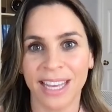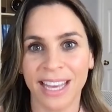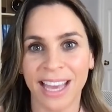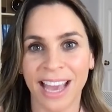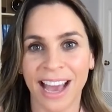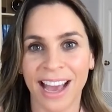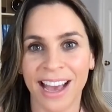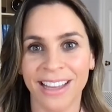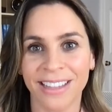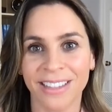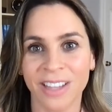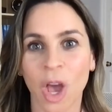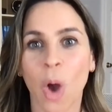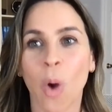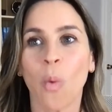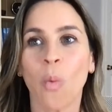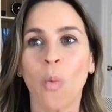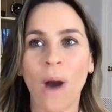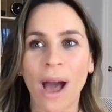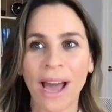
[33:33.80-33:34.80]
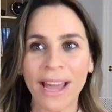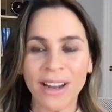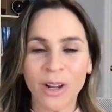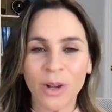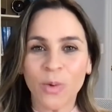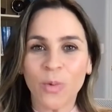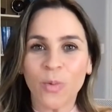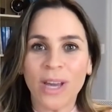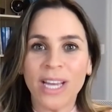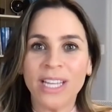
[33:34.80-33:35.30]
Yes. Why
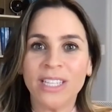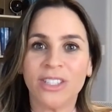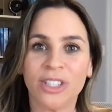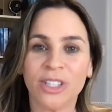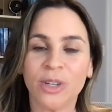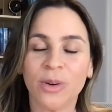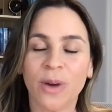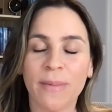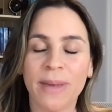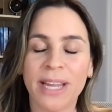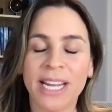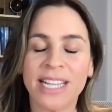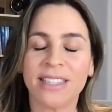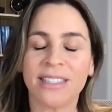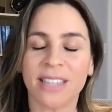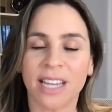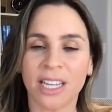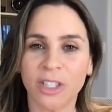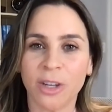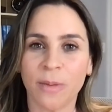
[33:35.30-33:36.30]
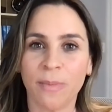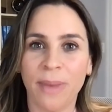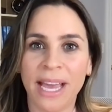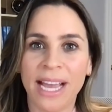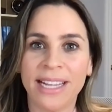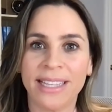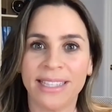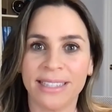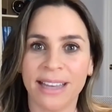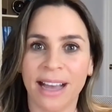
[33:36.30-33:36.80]
don't we it's such a
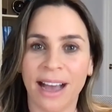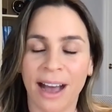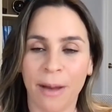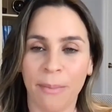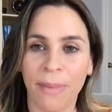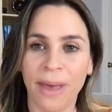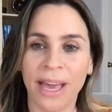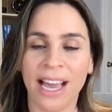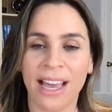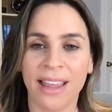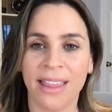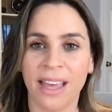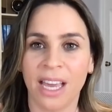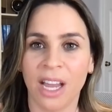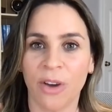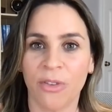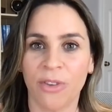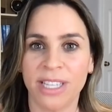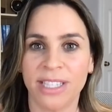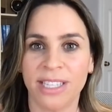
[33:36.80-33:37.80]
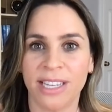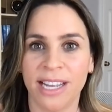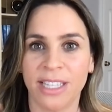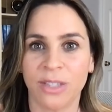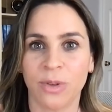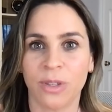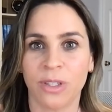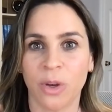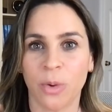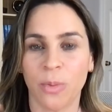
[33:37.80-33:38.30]
big topic. I think it resonates
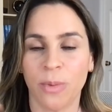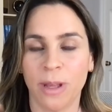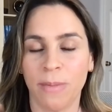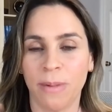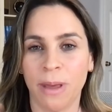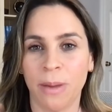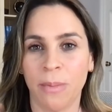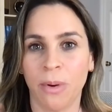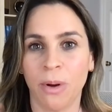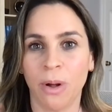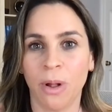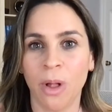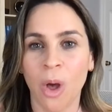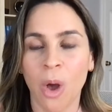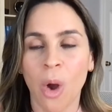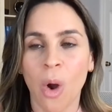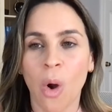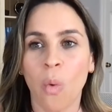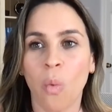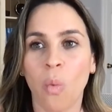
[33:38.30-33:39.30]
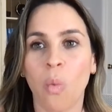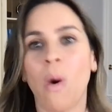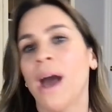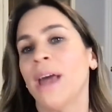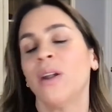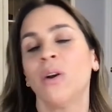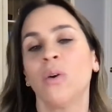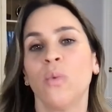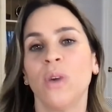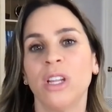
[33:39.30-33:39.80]
with so many people. Why
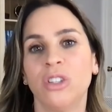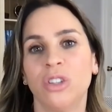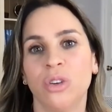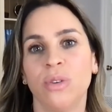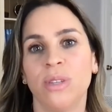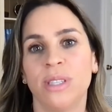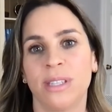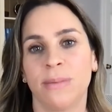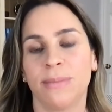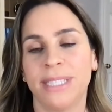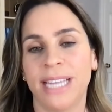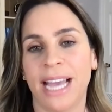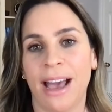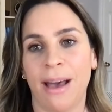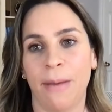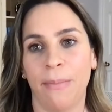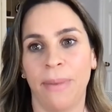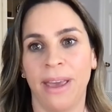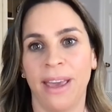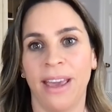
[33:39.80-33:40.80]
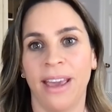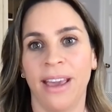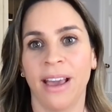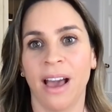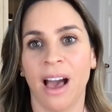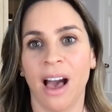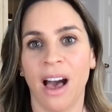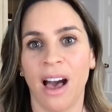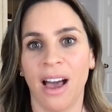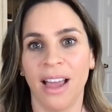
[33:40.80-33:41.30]
don't we do some
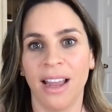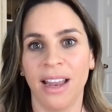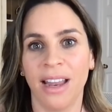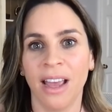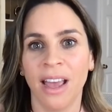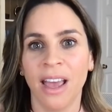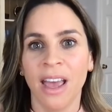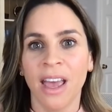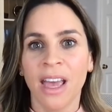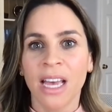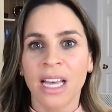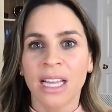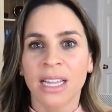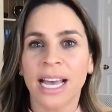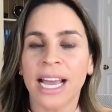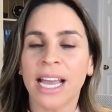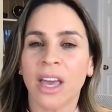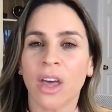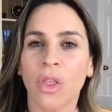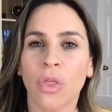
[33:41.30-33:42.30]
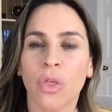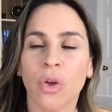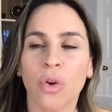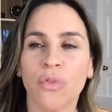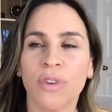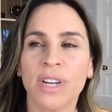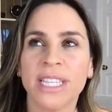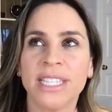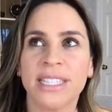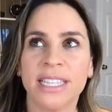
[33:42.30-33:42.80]
tapping on like the
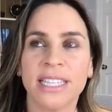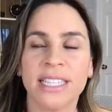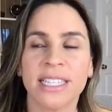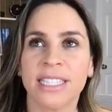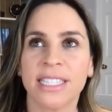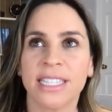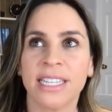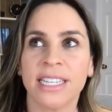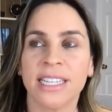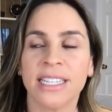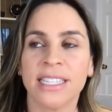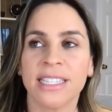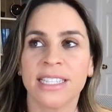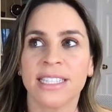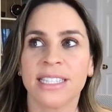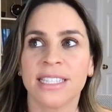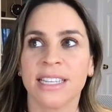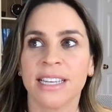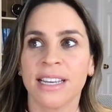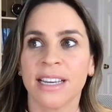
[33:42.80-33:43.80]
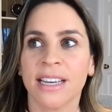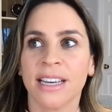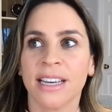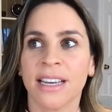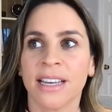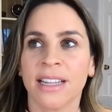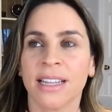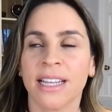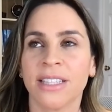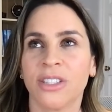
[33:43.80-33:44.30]
resistance?
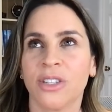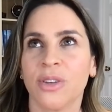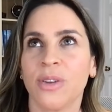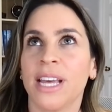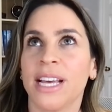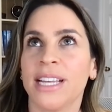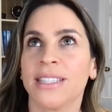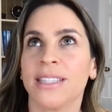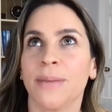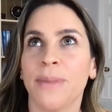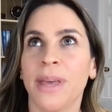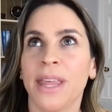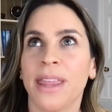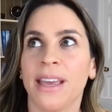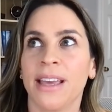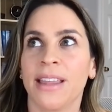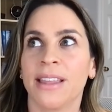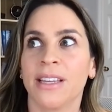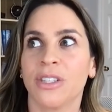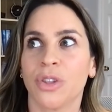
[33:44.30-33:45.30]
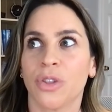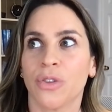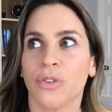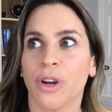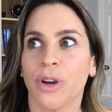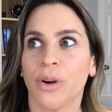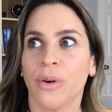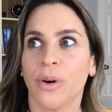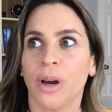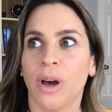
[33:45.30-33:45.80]
Let's do this. Let me think this
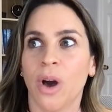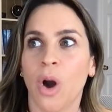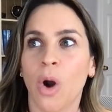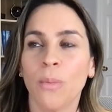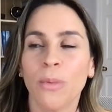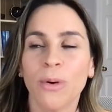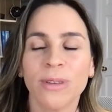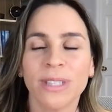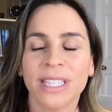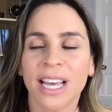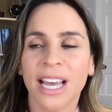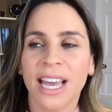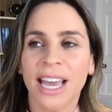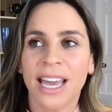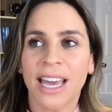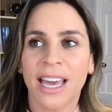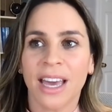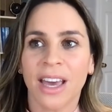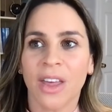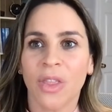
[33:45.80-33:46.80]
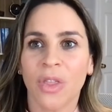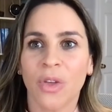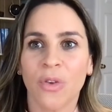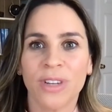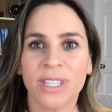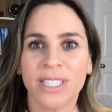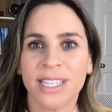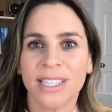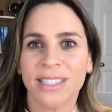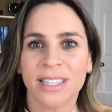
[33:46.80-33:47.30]
through. Almost like the
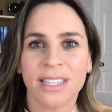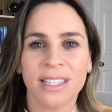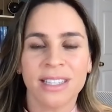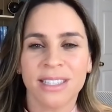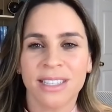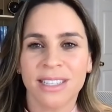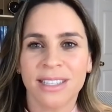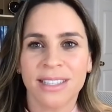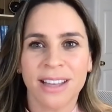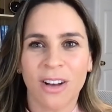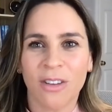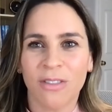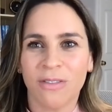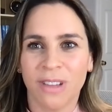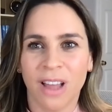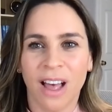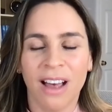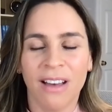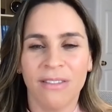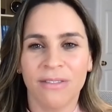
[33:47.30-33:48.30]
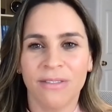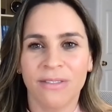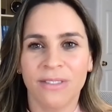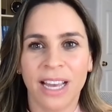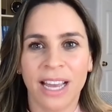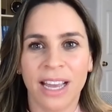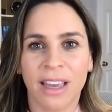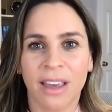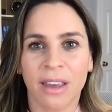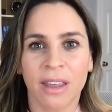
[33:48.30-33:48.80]
resistance to self-love.
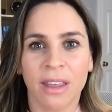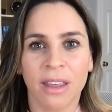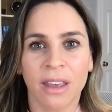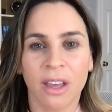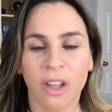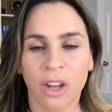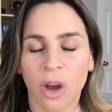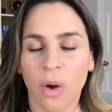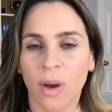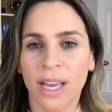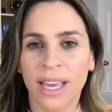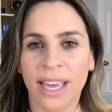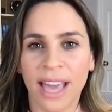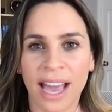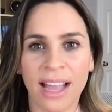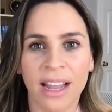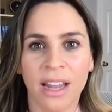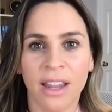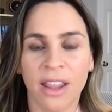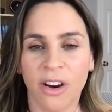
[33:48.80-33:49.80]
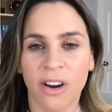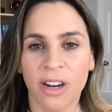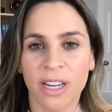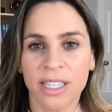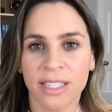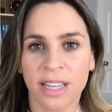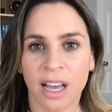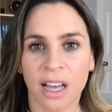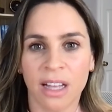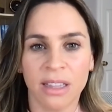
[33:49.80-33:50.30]
Like, again, there
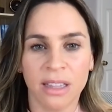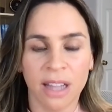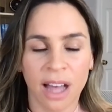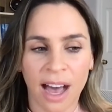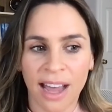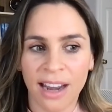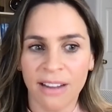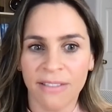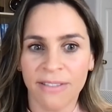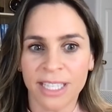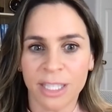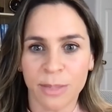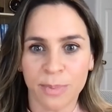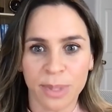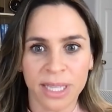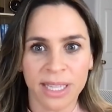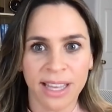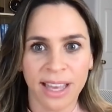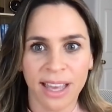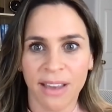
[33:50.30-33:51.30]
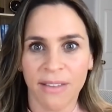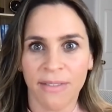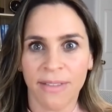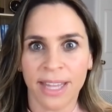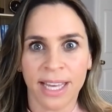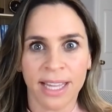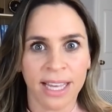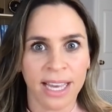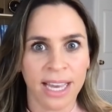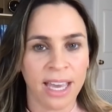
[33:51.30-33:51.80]
is a lot of us believe
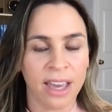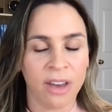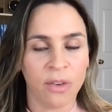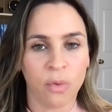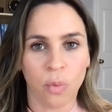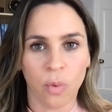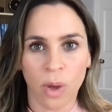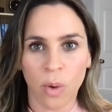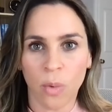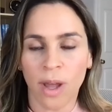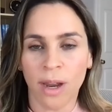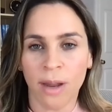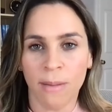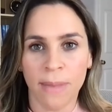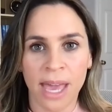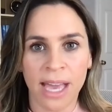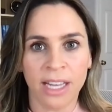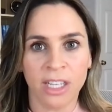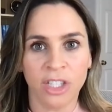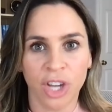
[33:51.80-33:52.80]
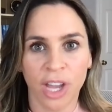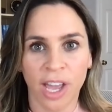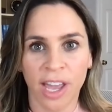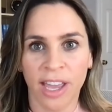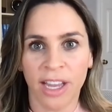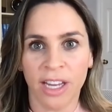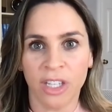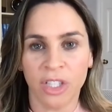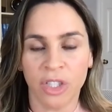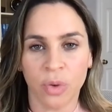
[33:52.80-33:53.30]
that like, if we want to make a
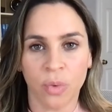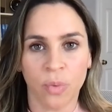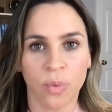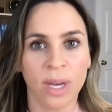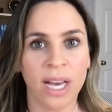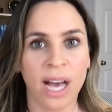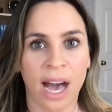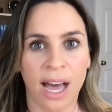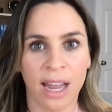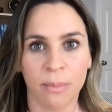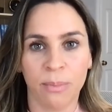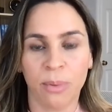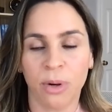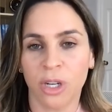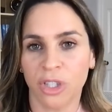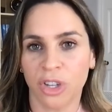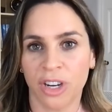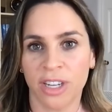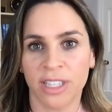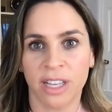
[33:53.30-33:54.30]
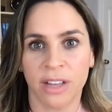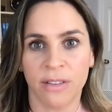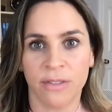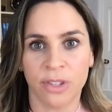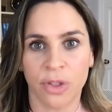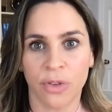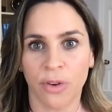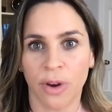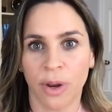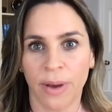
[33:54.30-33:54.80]
change, we got to push
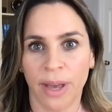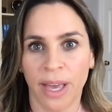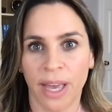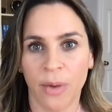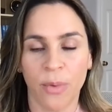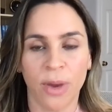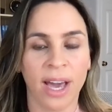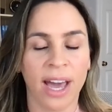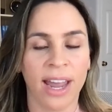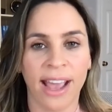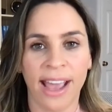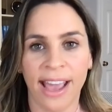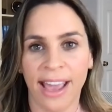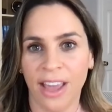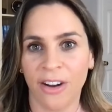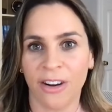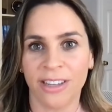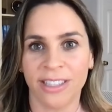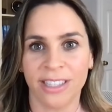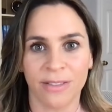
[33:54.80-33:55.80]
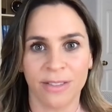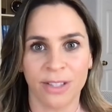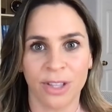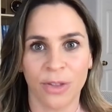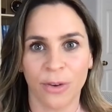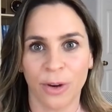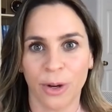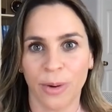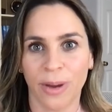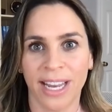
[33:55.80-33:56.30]
ourselves through it and we got to hate ourselves
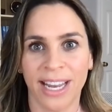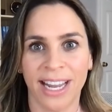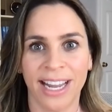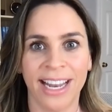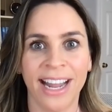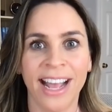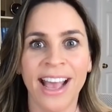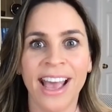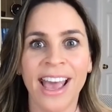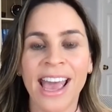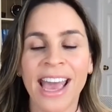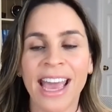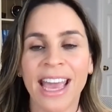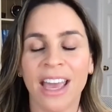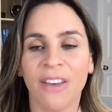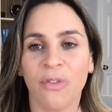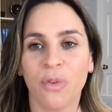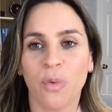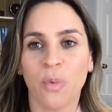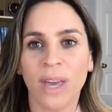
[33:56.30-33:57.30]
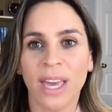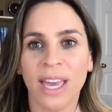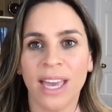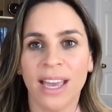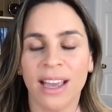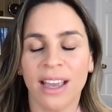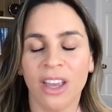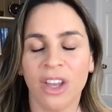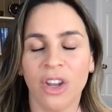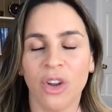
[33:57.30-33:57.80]
through it. And if
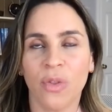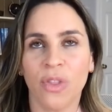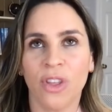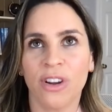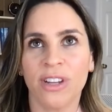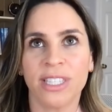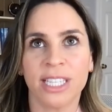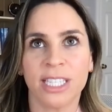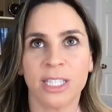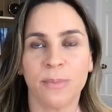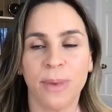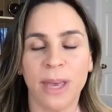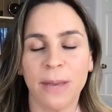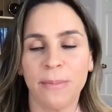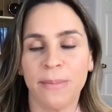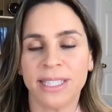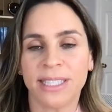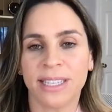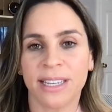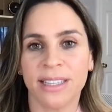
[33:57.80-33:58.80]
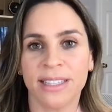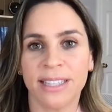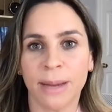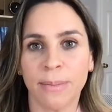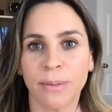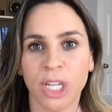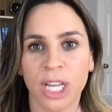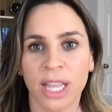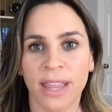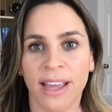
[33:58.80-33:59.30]
we, there's this big
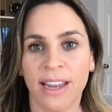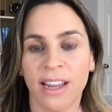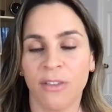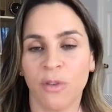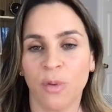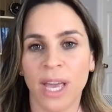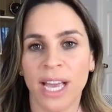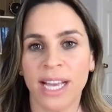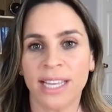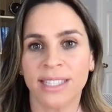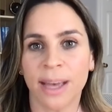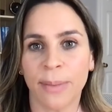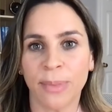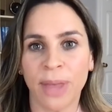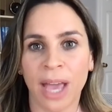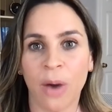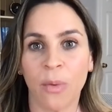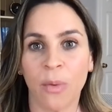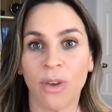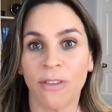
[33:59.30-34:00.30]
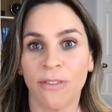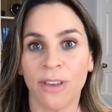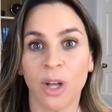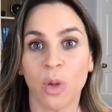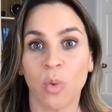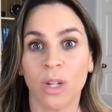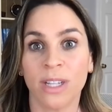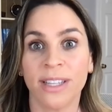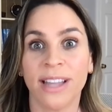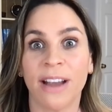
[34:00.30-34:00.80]
misconception that if we accept how we
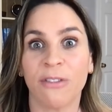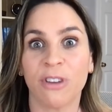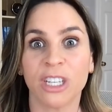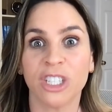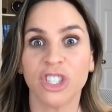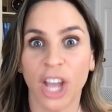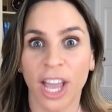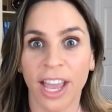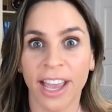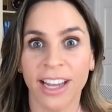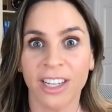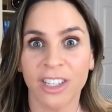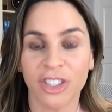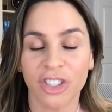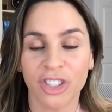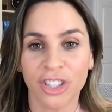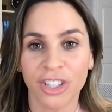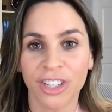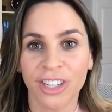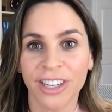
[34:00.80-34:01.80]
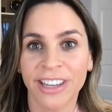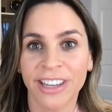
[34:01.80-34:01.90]
feel, we'll never change.